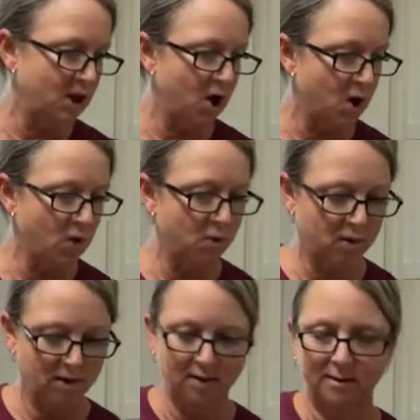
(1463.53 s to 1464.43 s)
know,
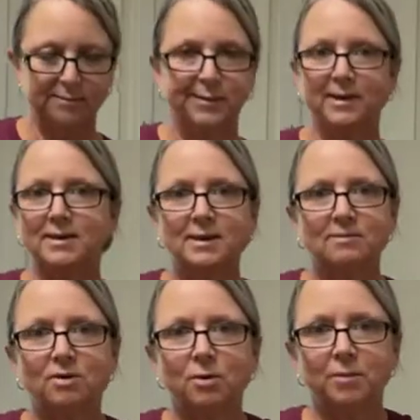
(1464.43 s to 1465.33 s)
but I didn't
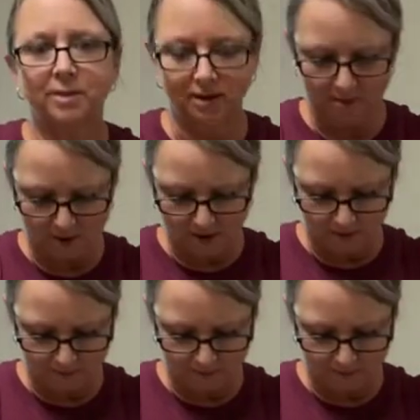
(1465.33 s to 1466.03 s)
even open the email.